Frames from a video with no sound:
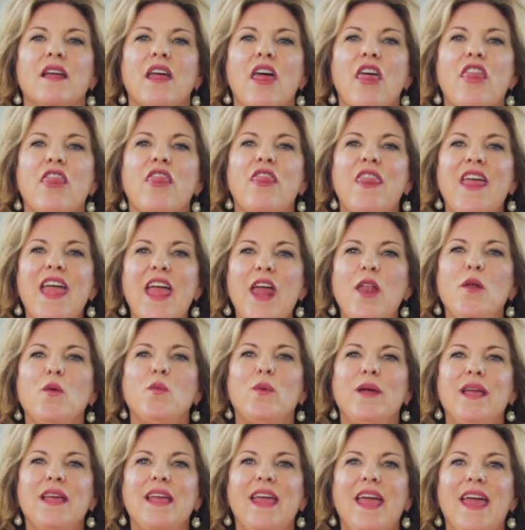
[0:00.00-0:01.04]
then
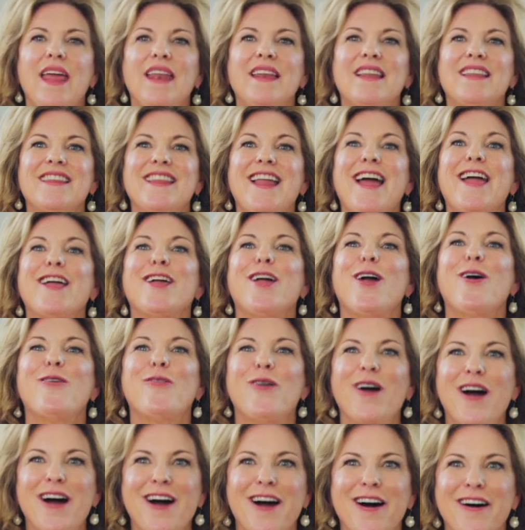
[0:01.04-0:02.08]
we can let go
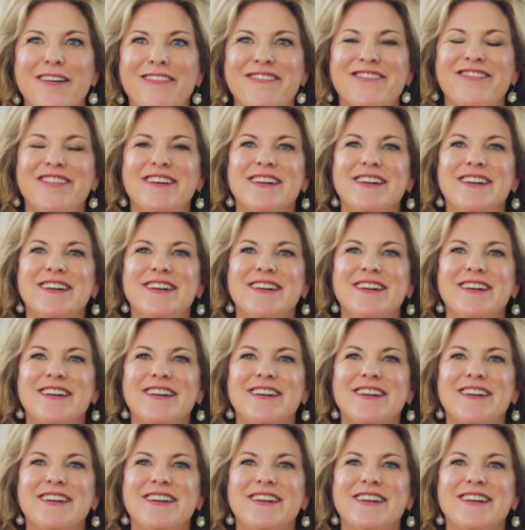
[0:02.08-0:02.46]
of.